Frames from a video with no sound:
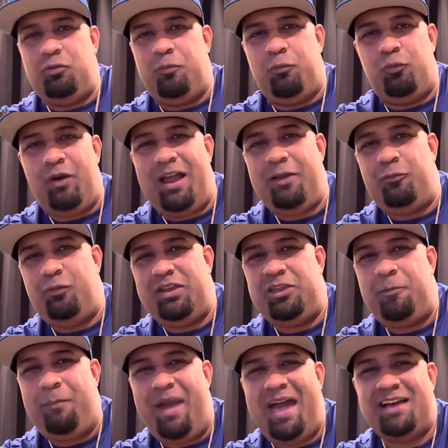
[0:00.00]
Right when
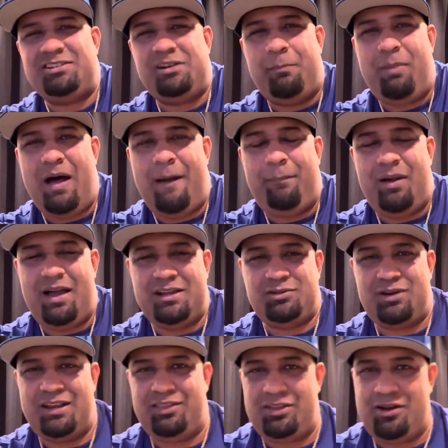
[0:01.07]
you pass the Popeyes
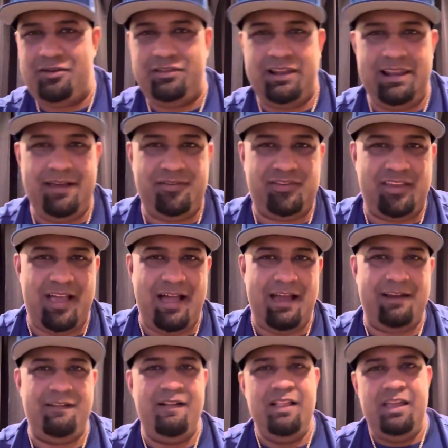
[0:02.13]
right there on the left
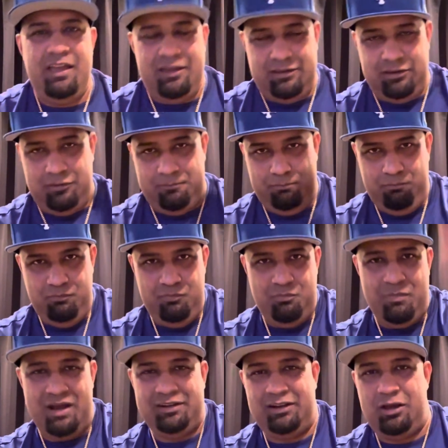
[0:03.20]
side, and you
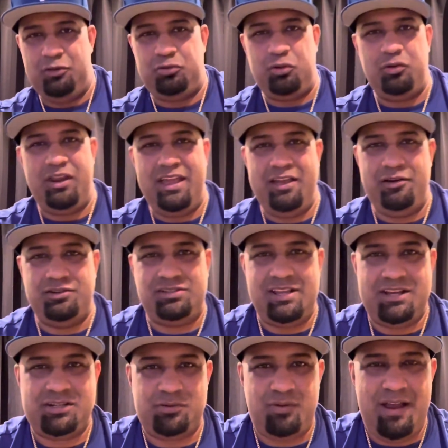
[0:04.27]
about to go through the
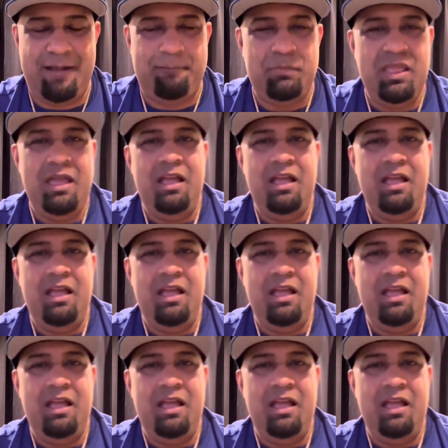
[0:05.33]
intersection, right?